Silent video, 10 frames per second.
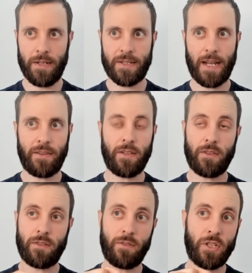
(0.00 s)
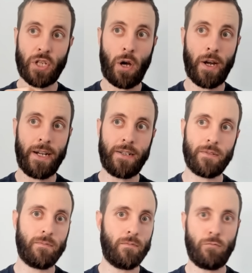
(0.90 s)
said that the tide
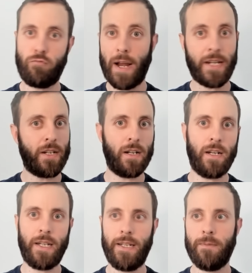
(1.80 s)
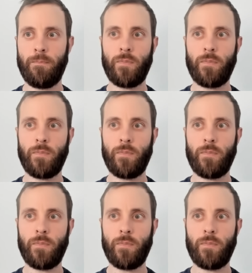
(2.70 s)
regularly